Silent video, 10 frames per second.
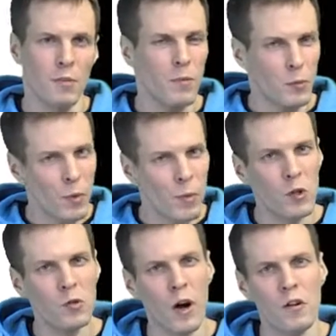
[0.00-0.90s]
but we
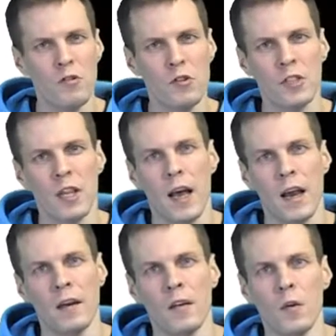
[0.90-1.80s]
want to
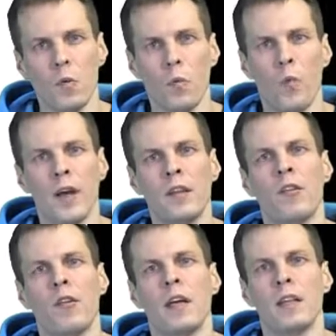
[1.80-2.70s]
understand
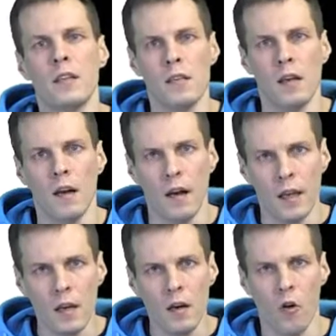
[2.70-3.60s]
whether it is
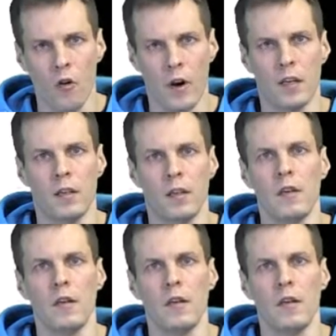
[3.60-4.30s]
incorrect